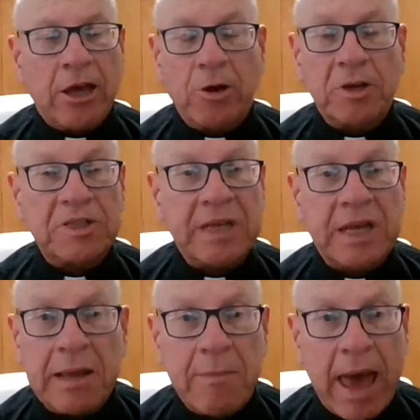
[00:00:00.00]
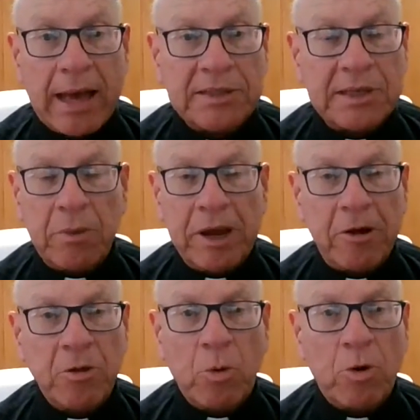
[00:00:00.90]
go to Sunday Mass and we
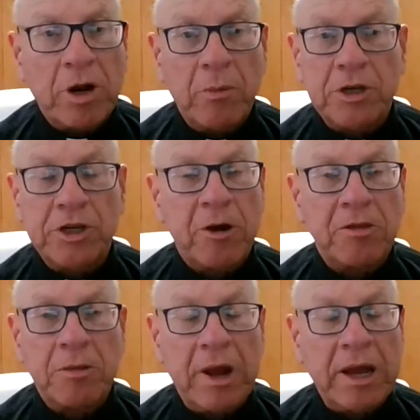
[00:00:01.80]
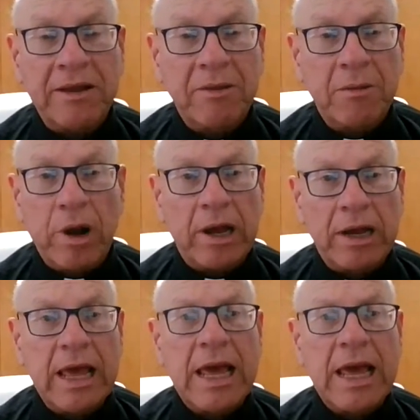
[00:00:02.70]
hear the word and we share in the breaking of the bread.